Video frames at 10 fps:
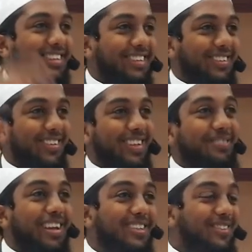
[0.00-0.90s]
So you can
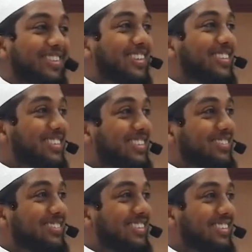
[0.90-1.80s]
imagine what they
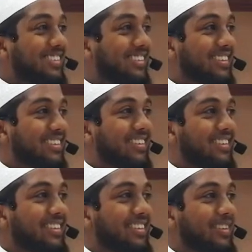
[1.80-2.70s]
achieved.
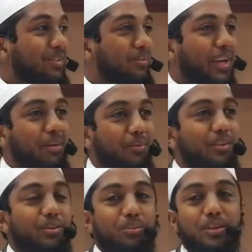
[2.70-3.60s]
To be
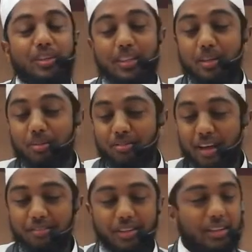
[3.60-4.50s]
able to be on the tip of
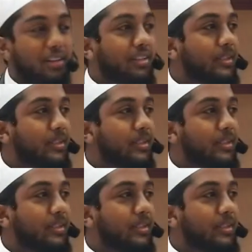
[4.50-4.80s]
Africa,